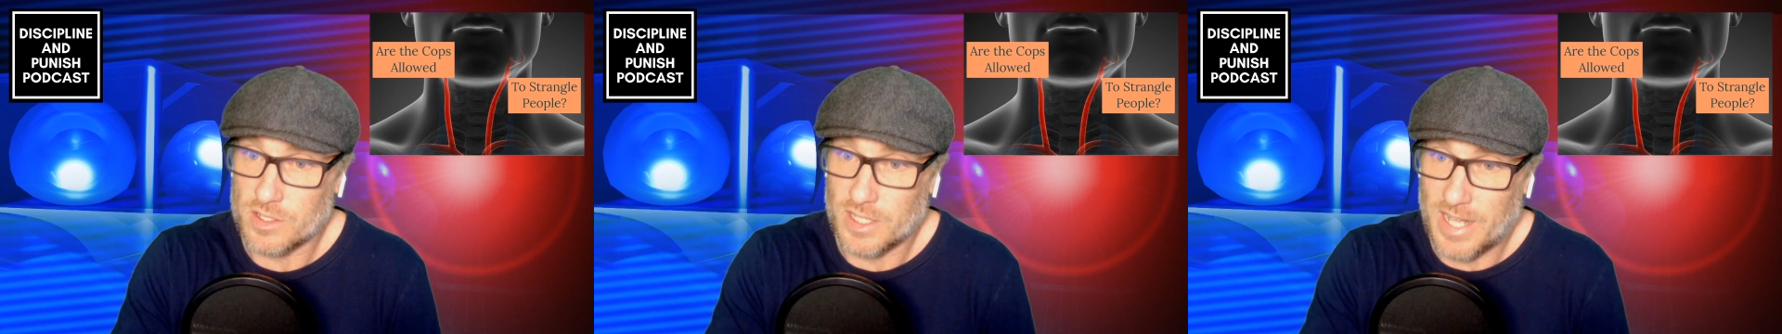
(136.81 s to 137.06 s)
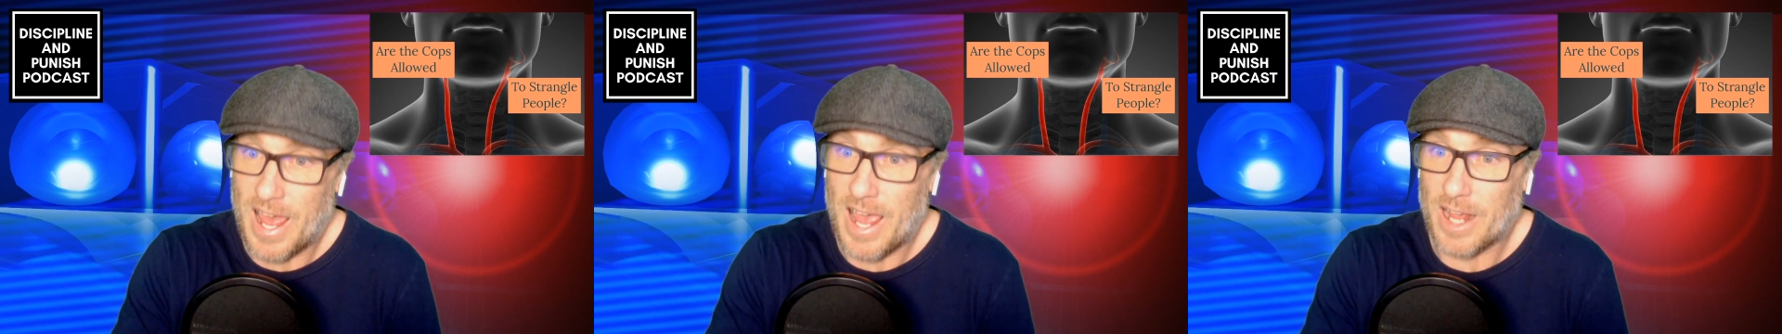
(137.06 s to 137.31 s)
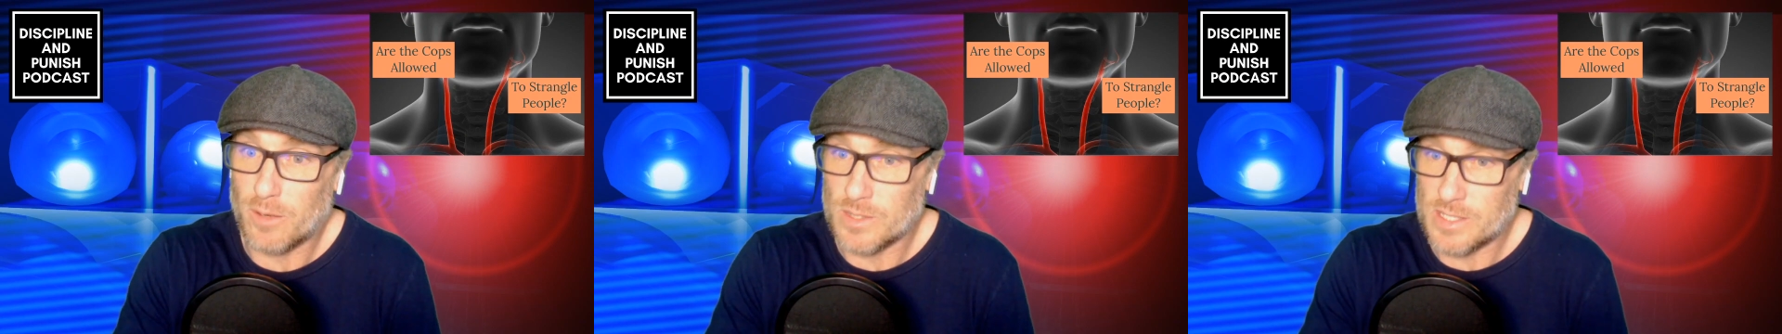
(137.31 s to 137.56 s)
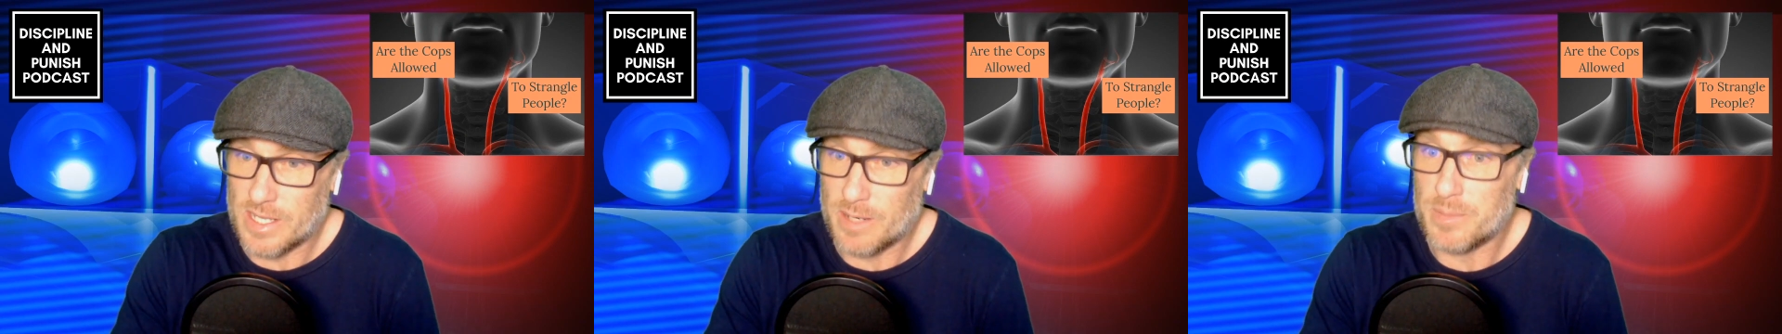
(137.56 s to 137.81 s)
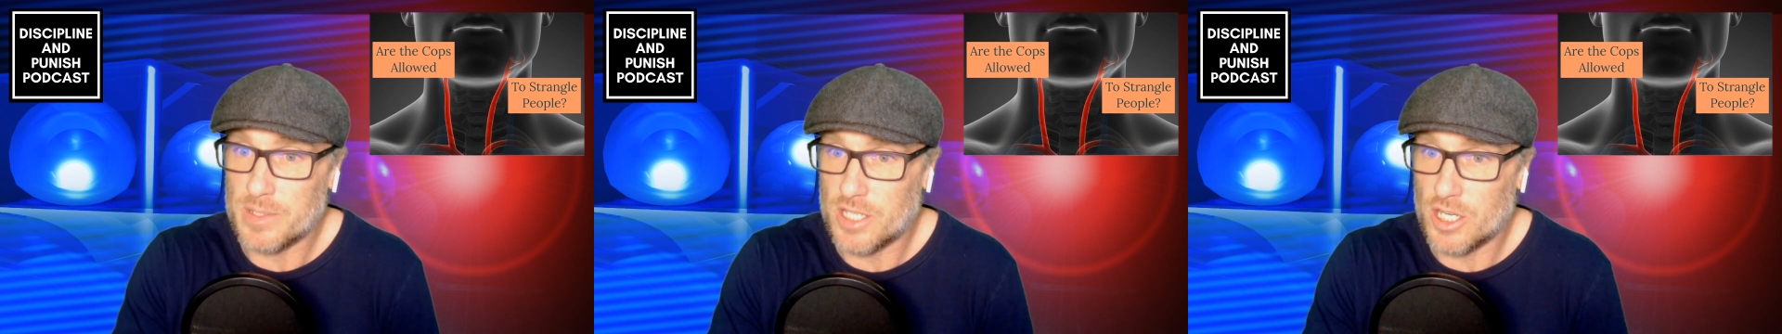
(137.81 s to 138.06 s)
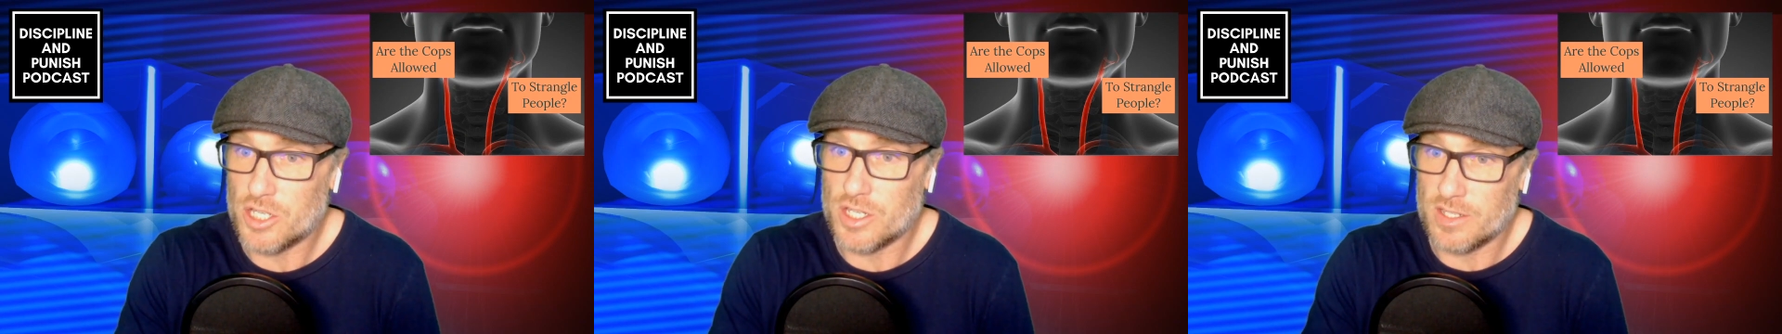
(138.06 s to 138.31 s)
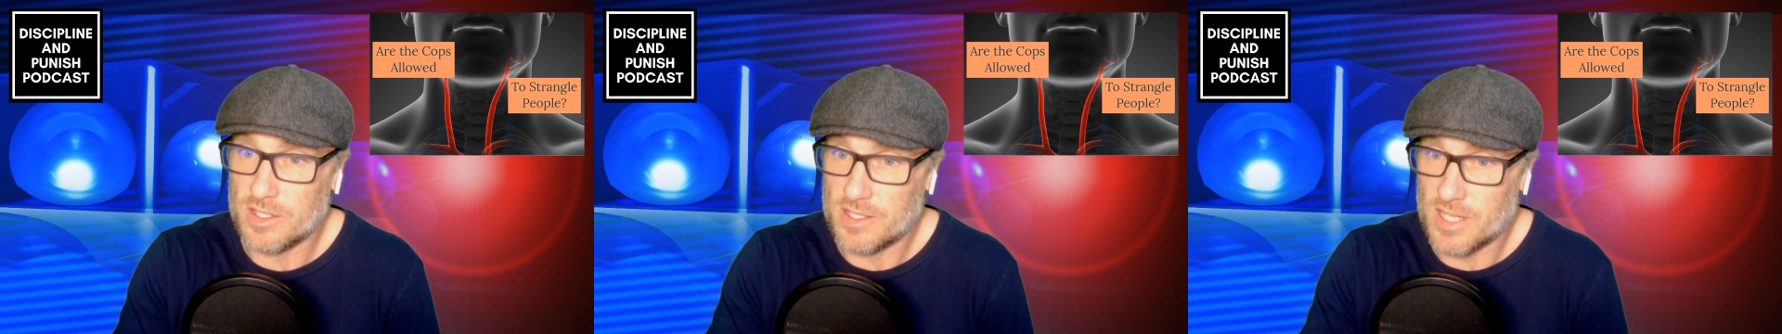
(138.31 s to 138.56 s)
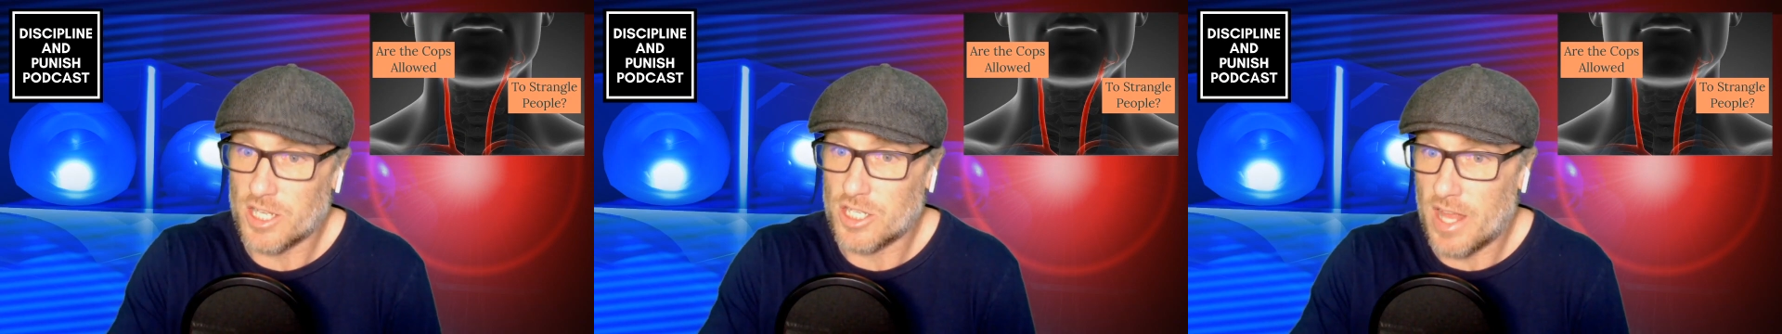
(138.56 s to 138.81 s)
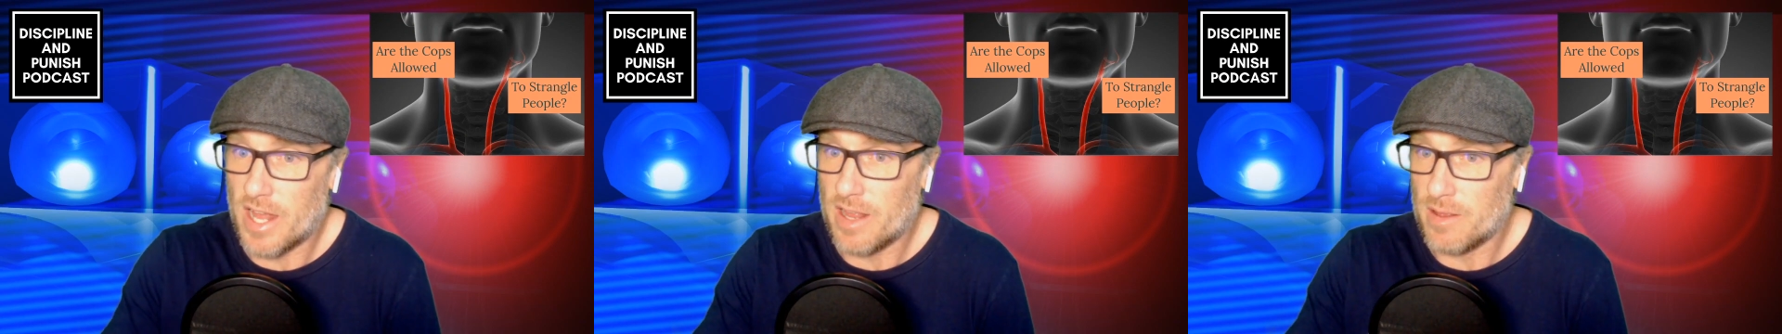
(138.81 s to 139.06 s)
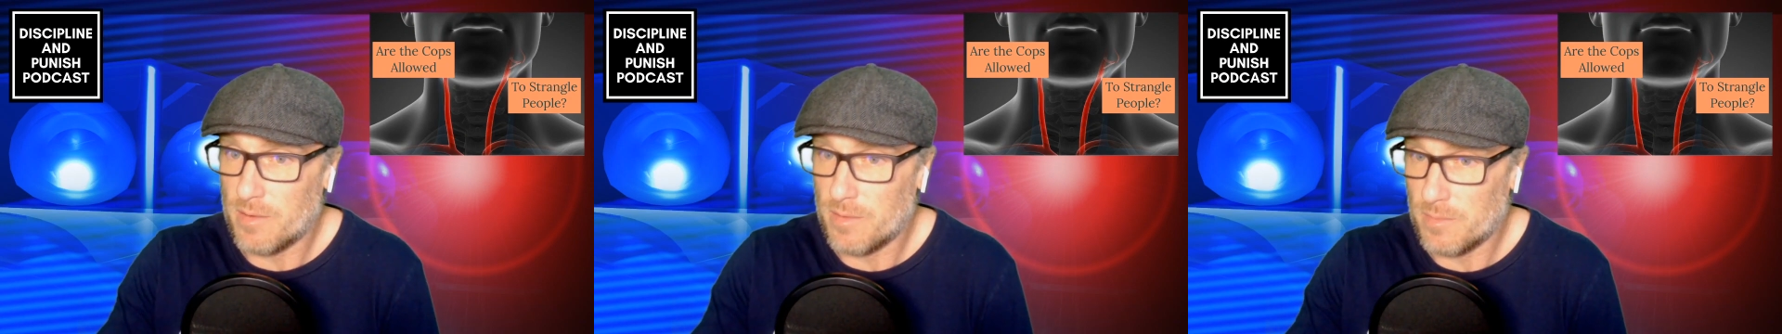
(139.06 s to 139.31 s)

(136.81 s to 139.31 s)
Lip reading: leg was in a position such that it